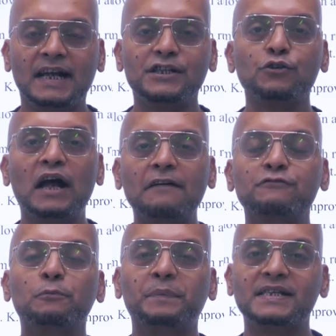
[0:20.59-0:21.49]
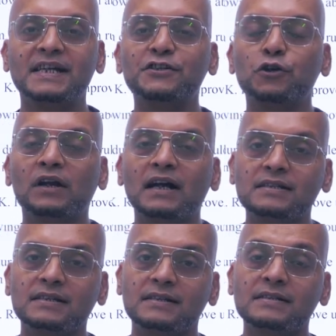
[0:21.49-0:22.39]
and you have to present your
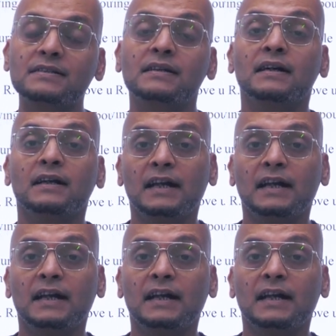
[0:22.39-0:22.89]
answers